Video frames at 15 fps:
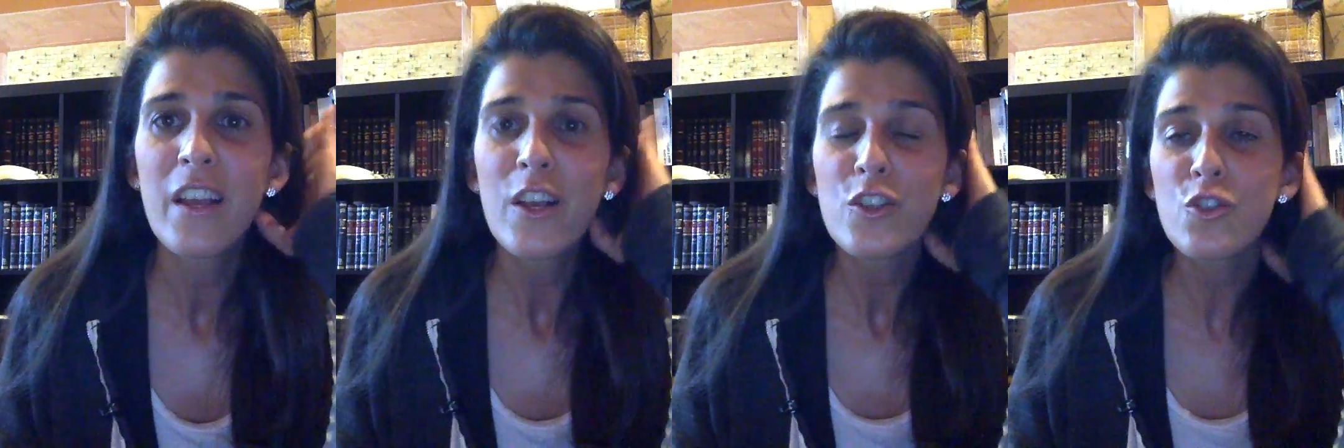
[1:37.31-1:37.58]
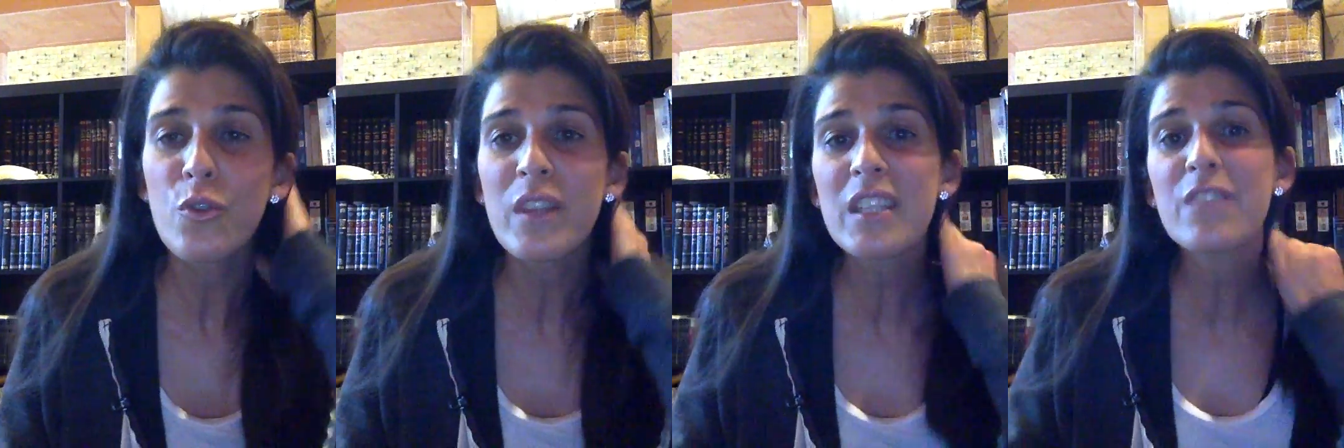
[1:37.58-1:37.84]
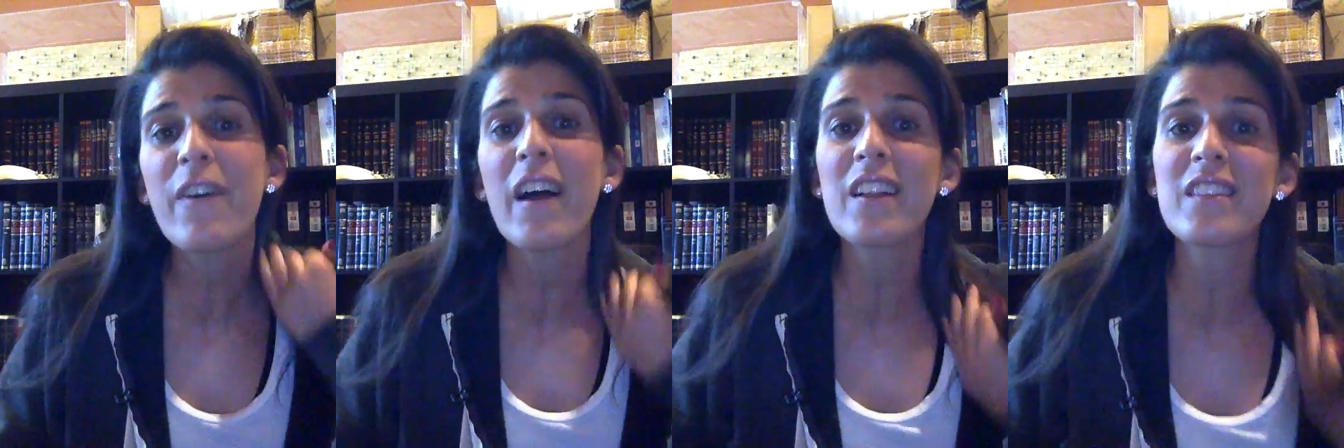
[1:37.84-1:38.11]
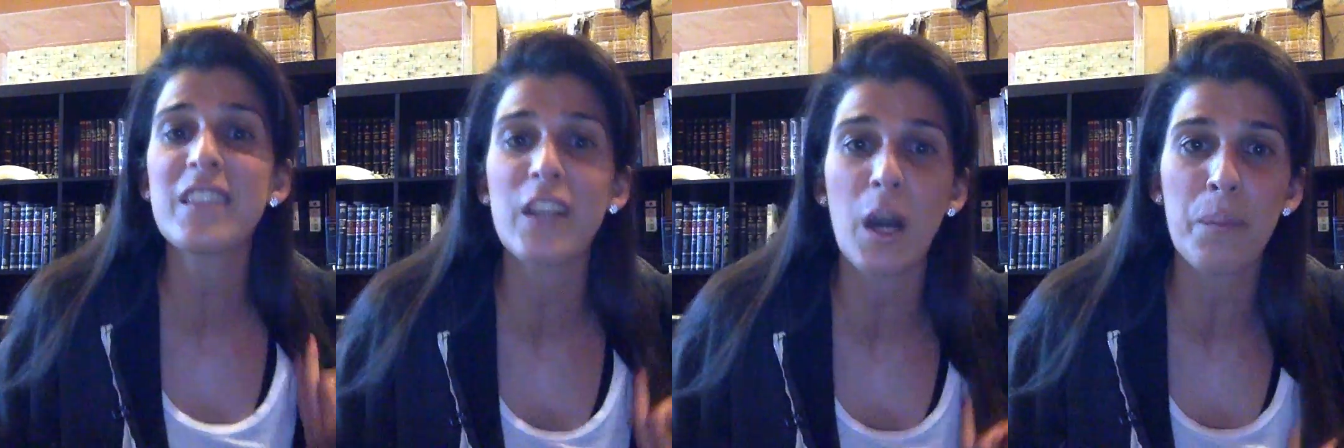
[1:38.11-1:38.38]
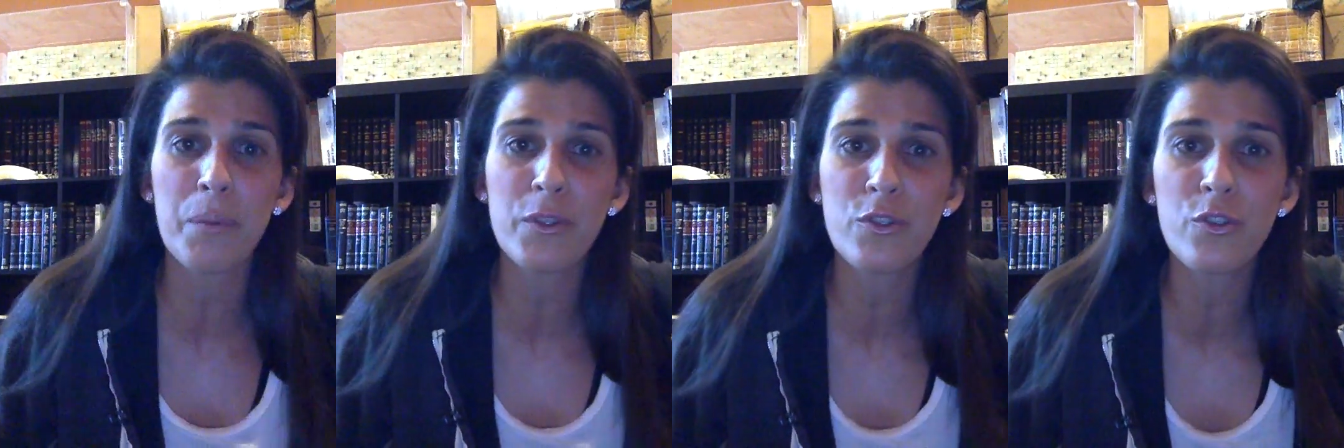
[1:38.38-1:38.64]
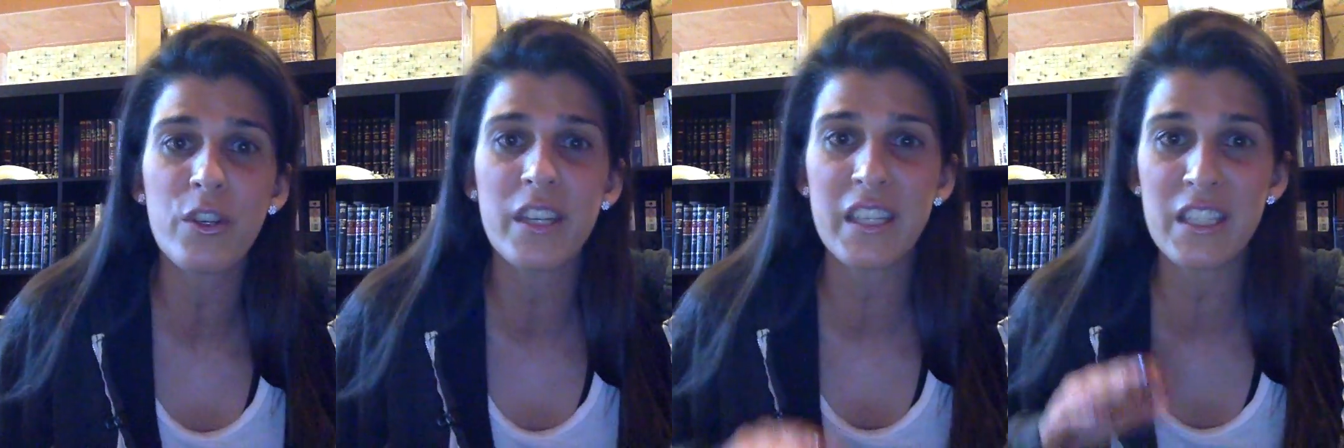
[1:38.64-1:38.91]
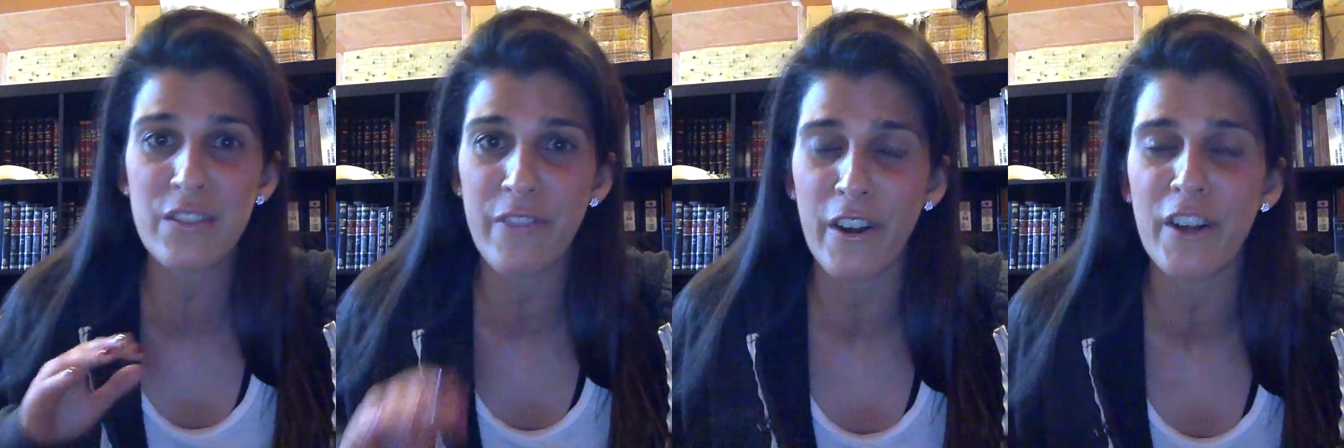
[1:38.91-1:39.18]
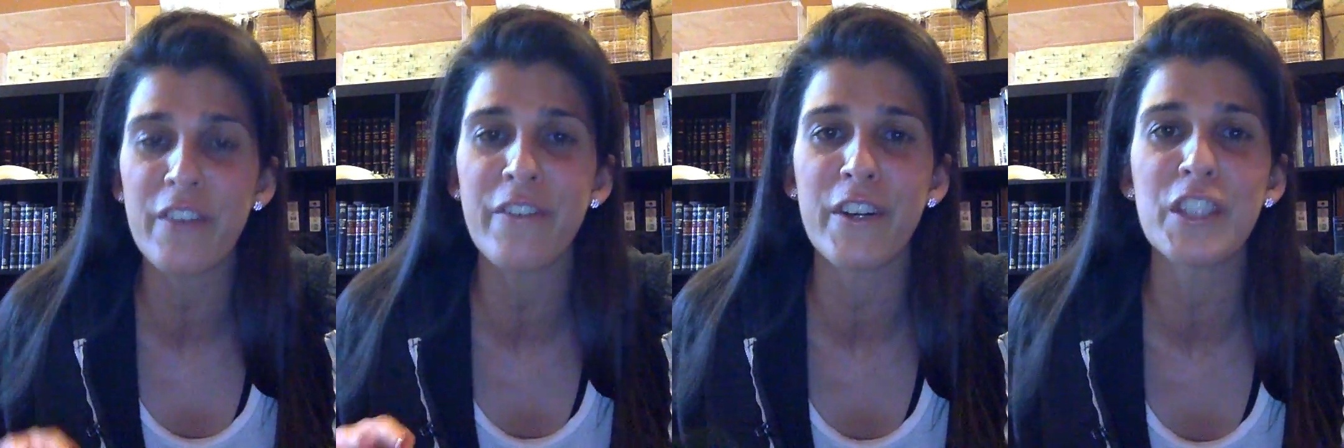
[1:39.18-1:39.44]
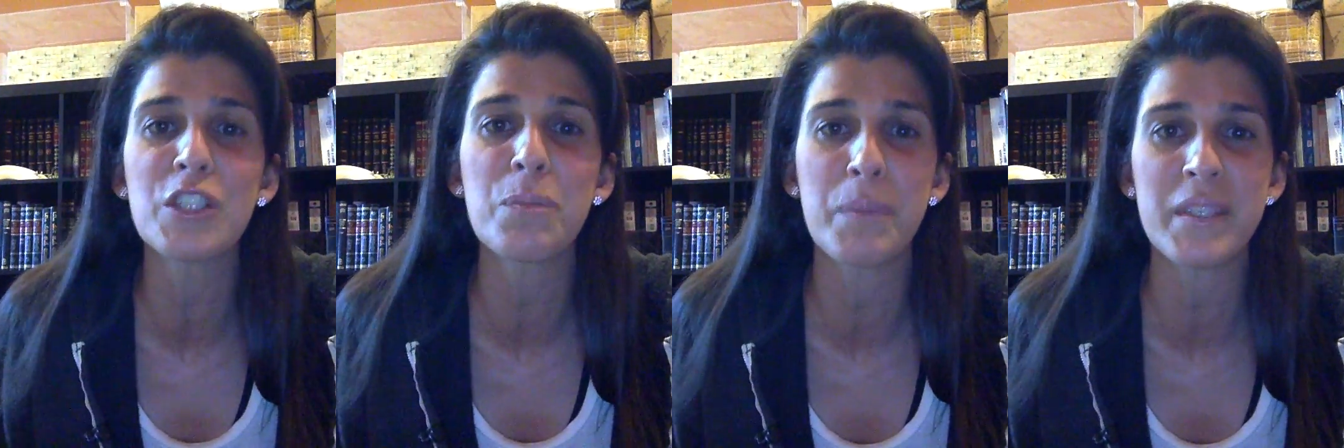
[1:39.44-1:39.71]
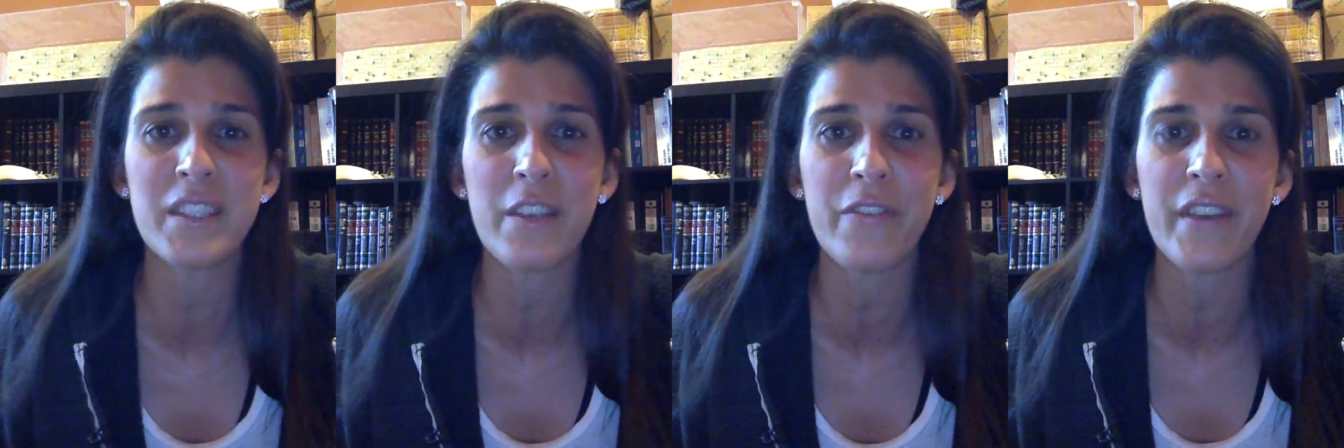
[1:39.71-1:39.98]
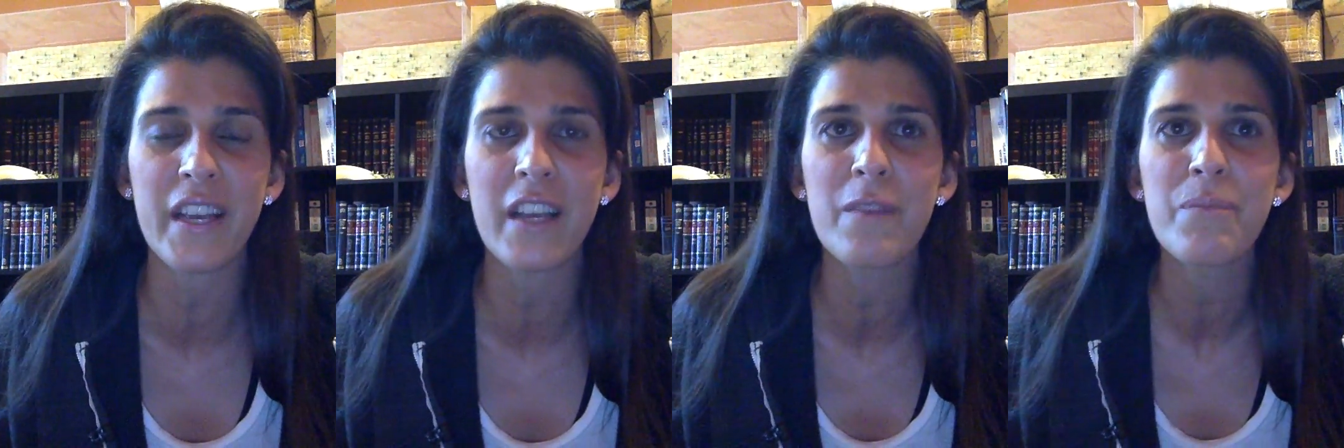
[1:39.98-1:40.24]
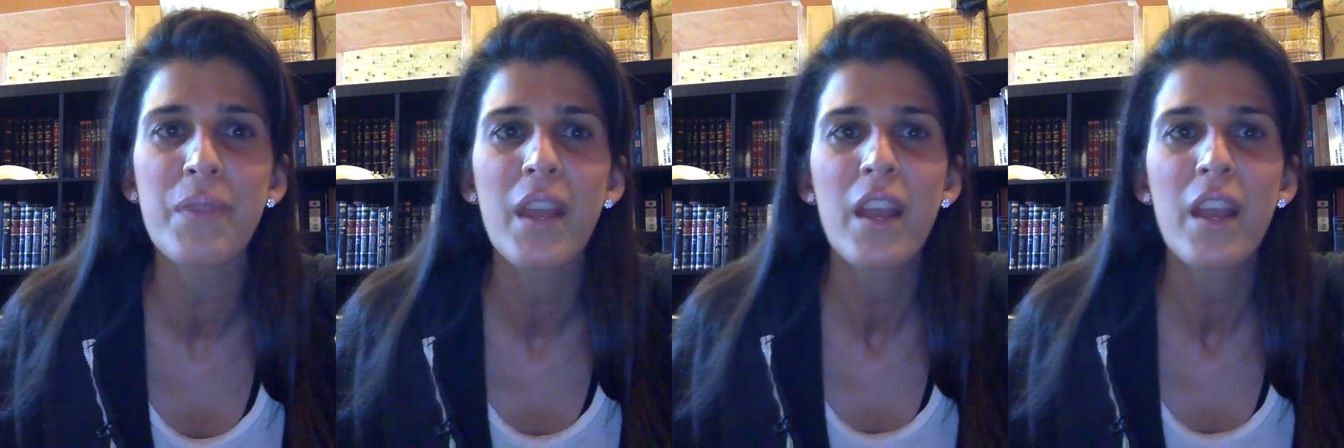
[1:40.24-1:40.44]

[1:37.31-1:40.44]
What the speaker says: So this volunteer opportunity is very, very specific.